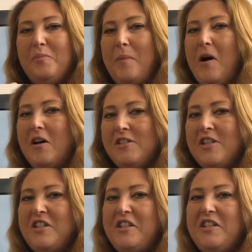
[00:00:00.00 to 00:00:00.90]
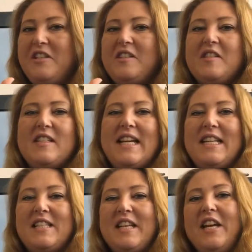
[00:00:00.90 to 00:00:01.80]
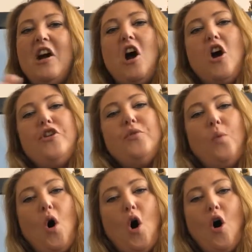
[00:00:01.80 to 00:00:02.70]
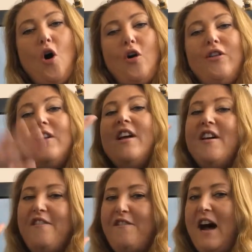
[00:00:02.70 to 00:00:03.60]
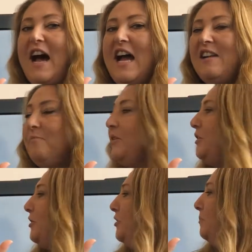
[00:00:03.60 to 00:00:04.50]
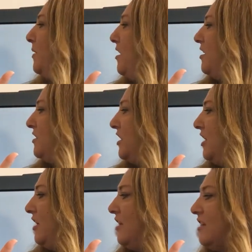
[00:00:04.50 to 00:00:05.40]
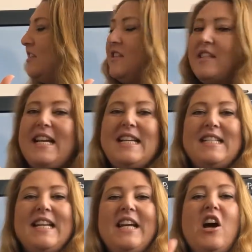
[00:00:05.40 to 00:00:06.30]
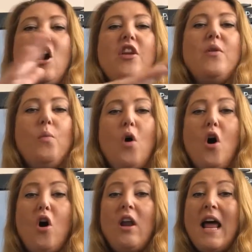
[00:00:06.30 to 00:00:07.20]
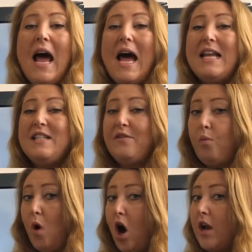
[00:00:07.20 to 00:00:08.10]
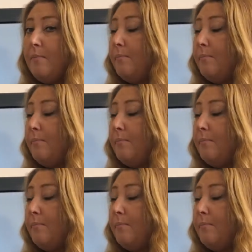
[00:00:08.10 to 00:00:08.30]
bottles sitting on a wall. 5 blue bottles sitting on a wall. And if one